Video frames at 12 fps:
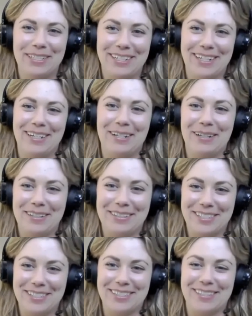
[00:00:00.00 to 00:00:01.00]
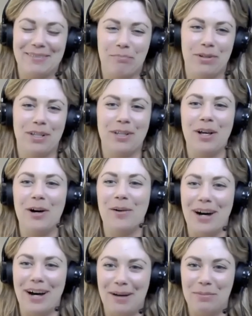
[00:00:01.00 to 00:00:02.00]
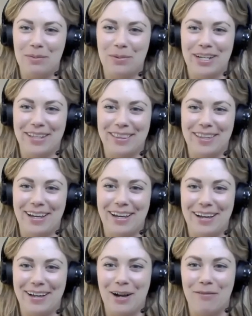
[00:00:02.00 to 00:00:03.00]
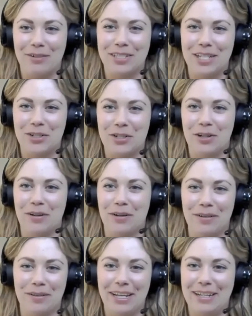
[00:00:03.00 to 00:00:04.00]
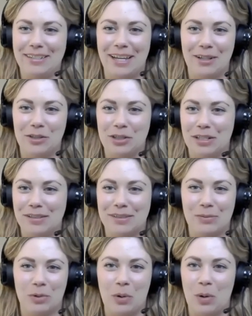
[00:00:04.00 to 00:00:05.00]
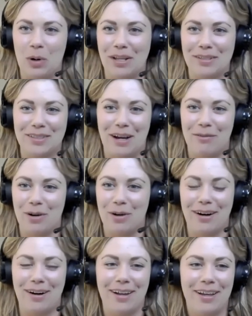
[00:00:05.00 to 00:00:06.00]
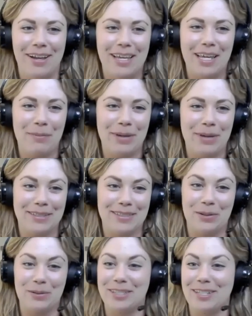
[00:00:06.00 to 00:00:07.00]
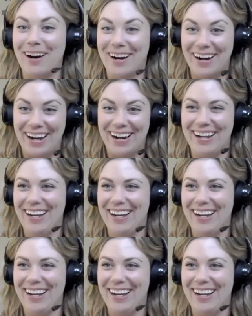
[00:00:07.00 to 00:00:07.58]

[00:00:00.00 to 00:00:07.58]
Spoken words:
going to just blow up with conversational intelligence recording software emails. So sorry.